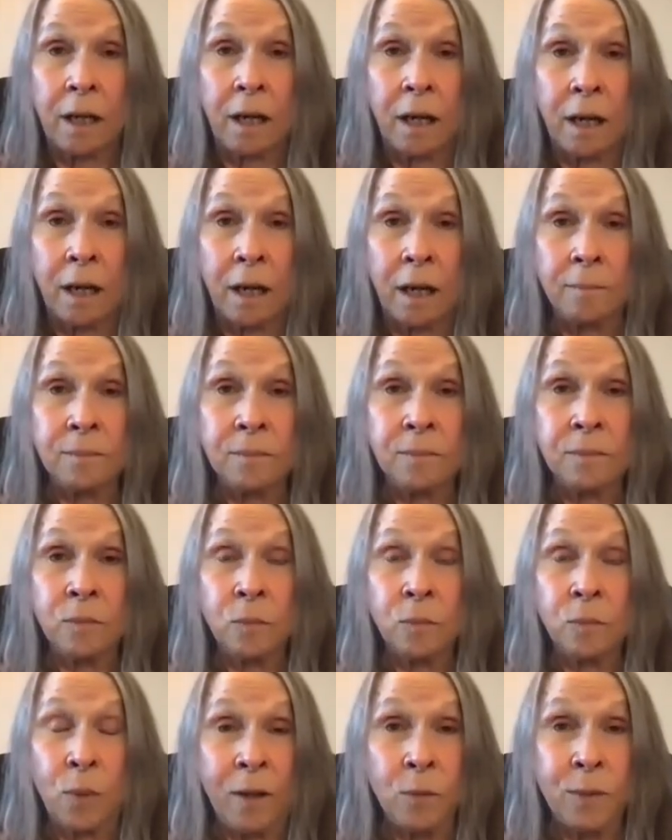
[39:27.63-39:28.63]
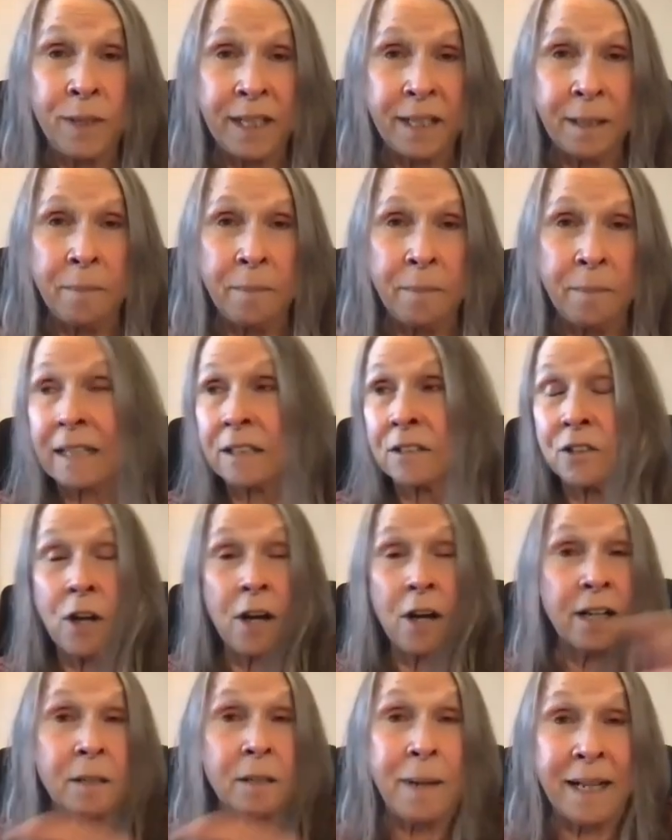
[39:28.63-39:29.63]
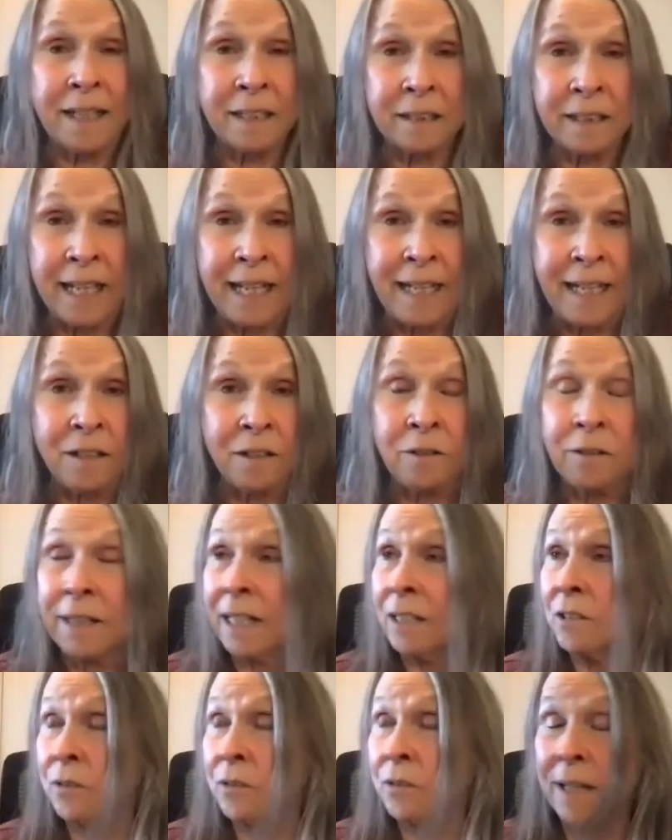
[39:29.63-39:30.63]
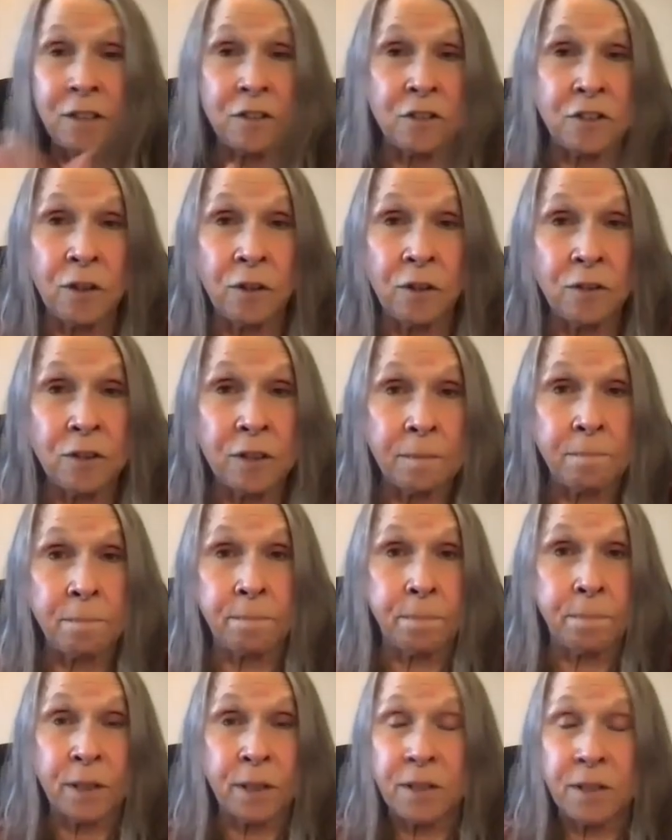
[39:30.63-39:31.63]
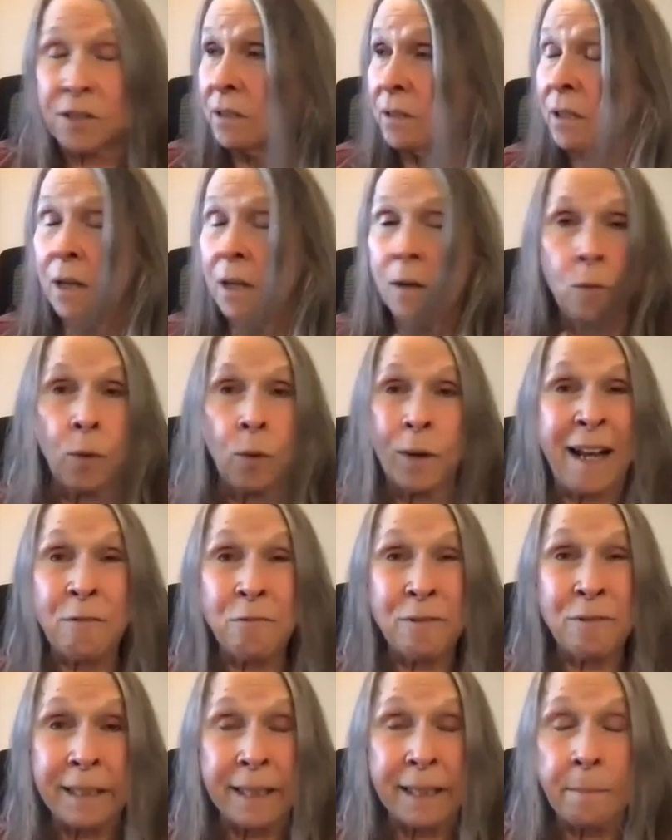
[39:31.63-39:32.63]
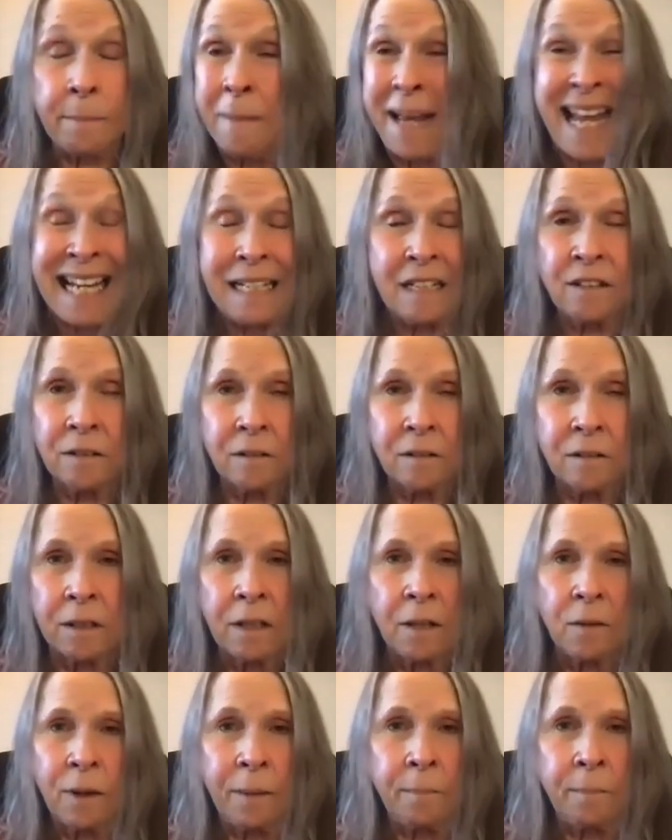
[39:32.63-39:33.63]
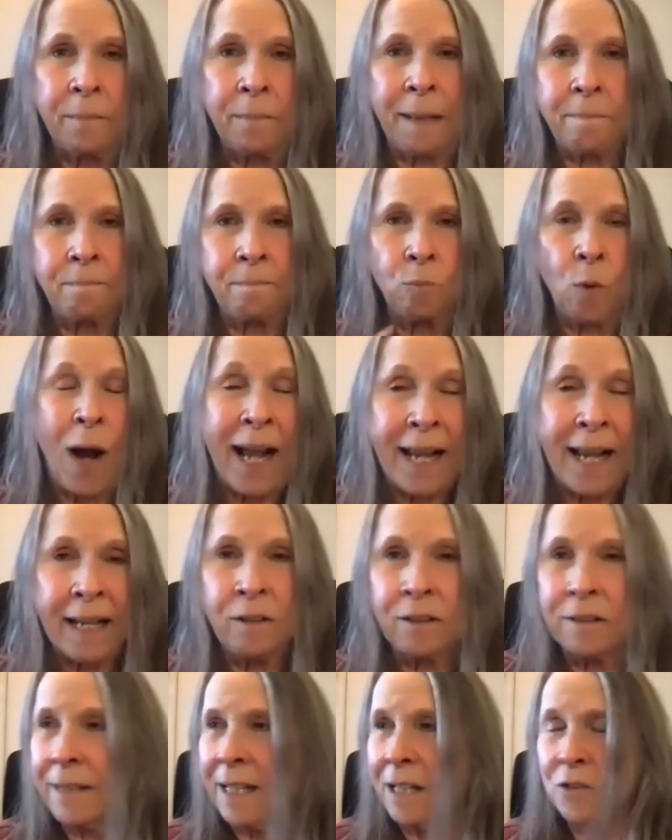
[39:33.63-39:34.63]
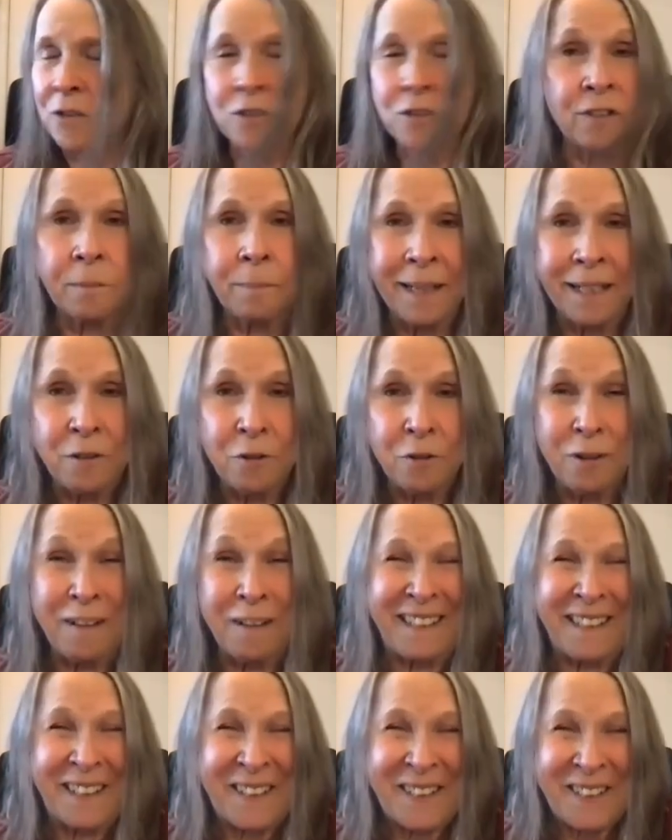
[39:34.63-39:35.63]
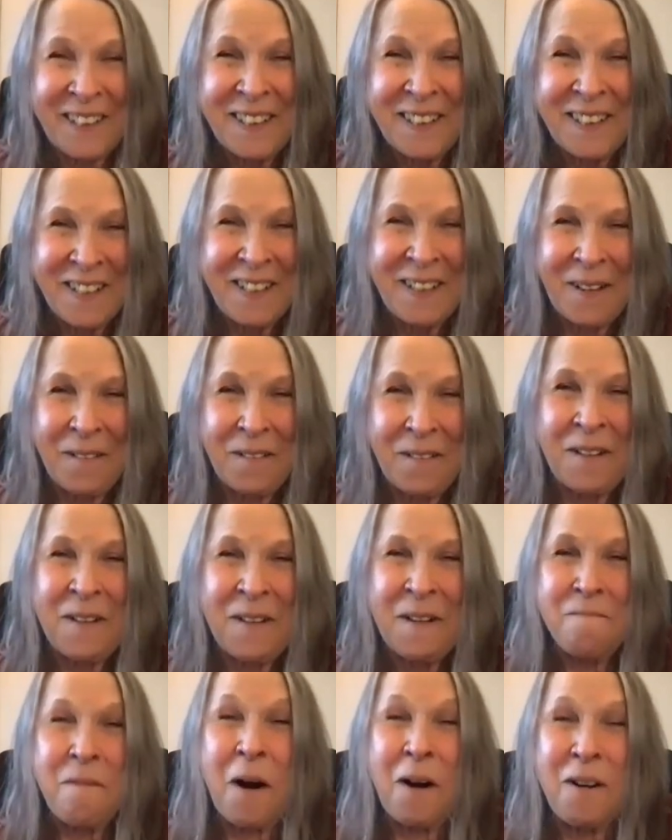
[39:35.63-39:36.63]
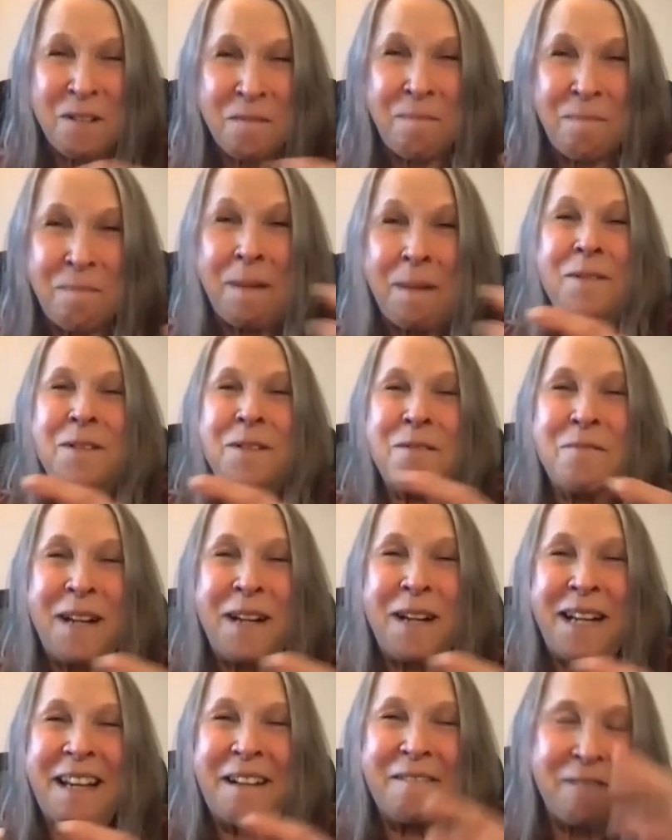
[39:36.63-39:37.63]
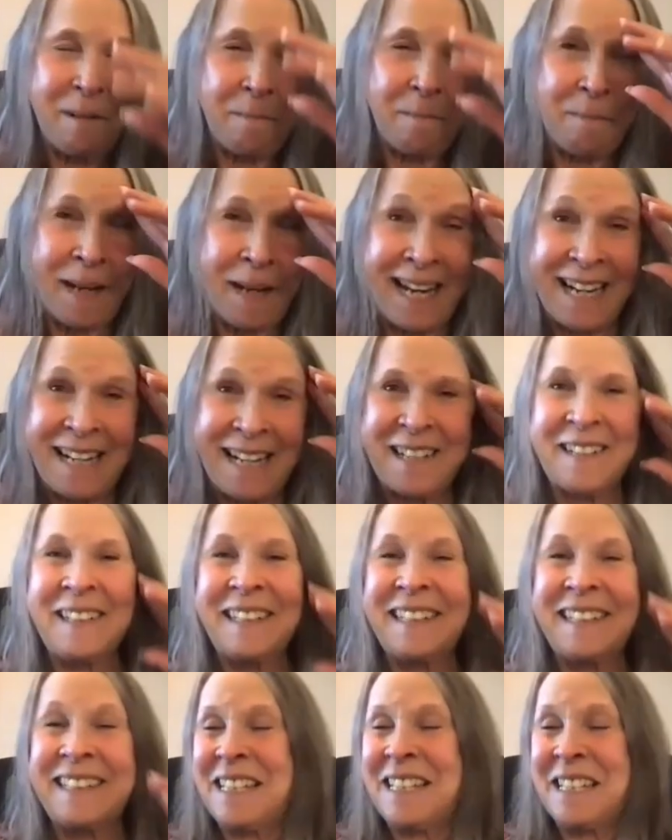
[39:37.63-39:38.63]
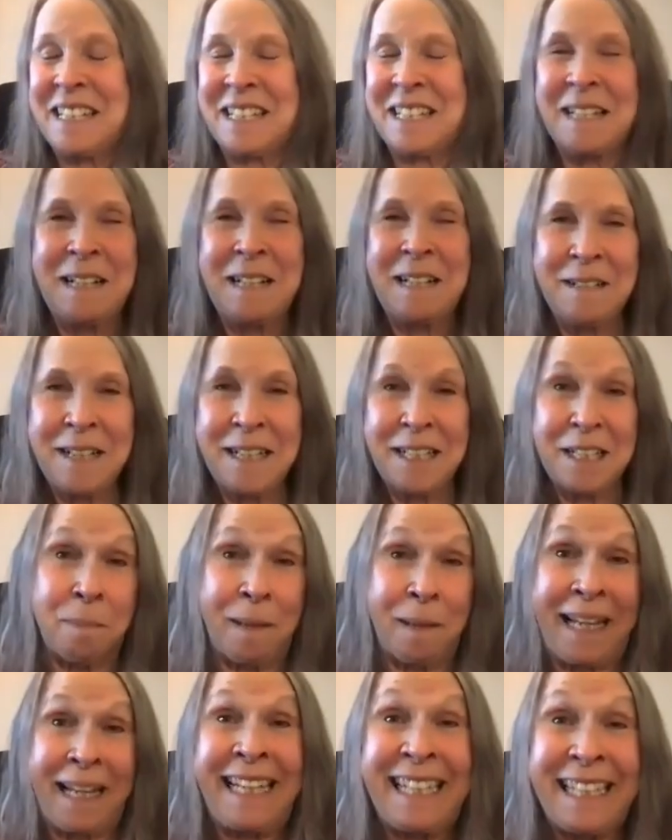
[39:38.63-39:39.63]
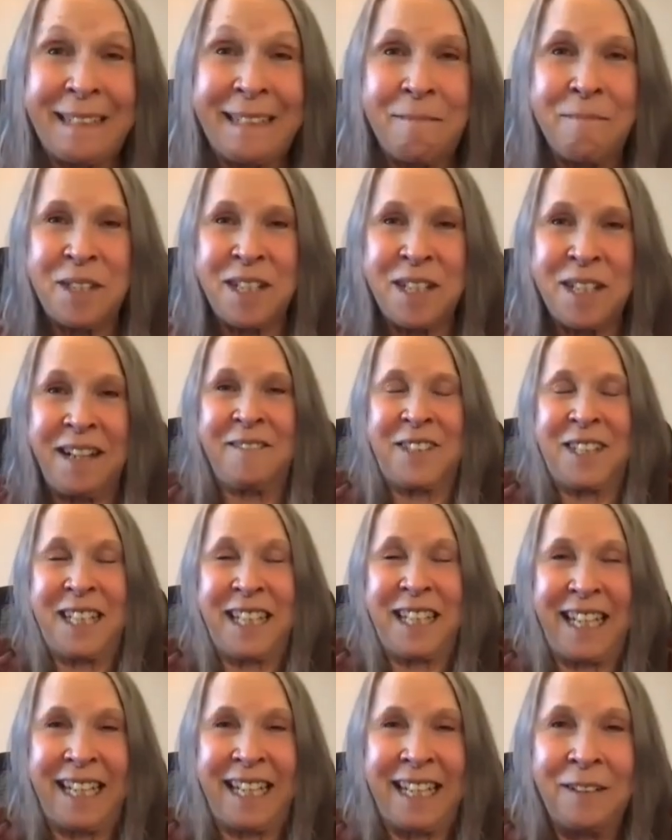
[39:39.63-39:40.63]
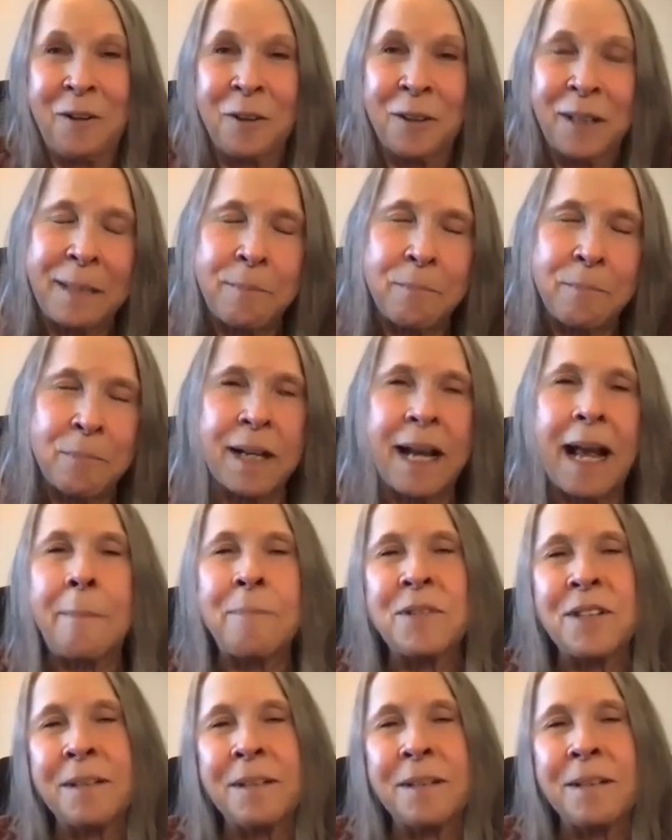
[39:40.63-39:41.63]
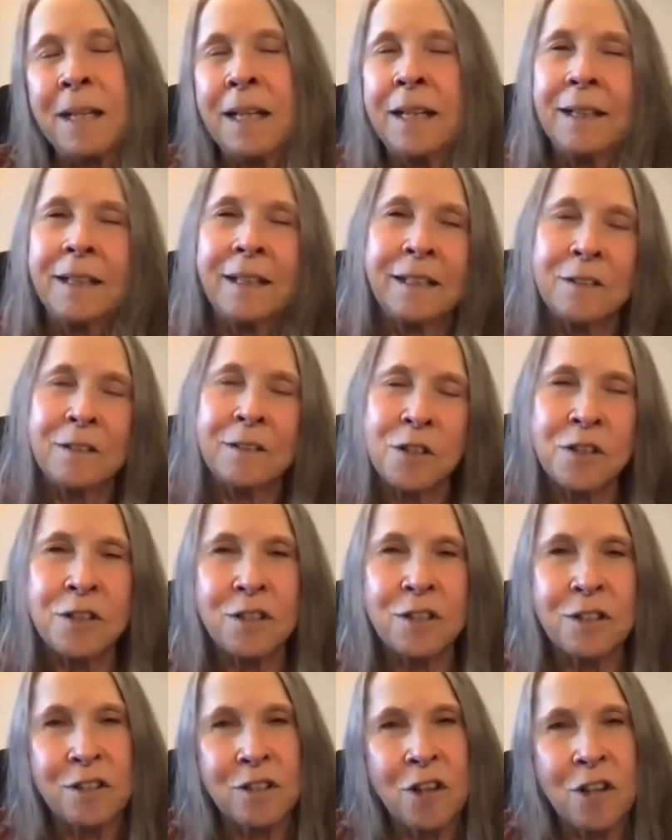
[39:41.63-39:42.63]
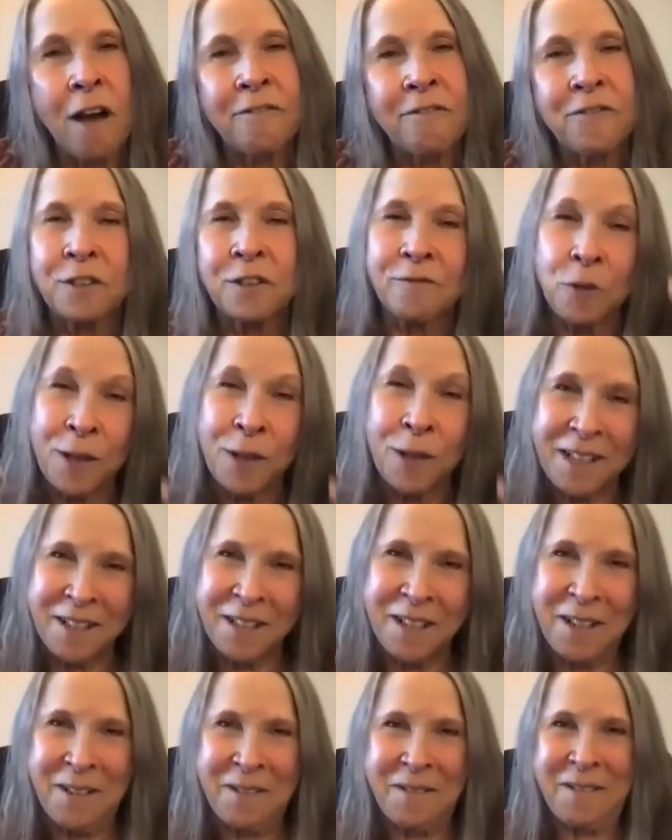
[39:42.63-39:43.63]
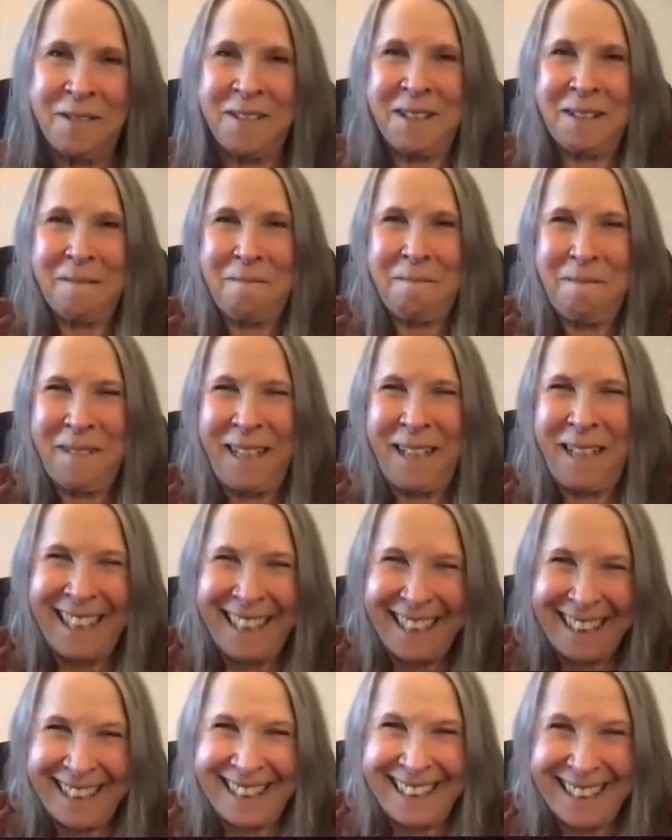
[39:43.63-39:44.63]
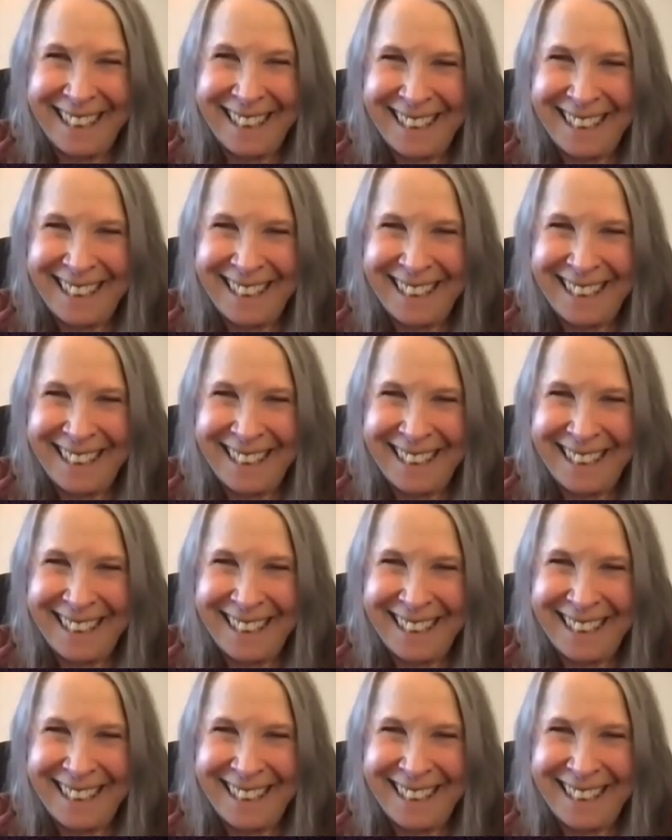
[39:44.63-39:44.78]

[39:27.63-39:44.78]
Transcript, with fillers: Um, well, we come back and talk about it later, and I try to show the person what I really meant or what my why they shouldn't have been triggered. You know, most people the way they repair is explaining themselves again, only perhaps in softer voice tones. Right.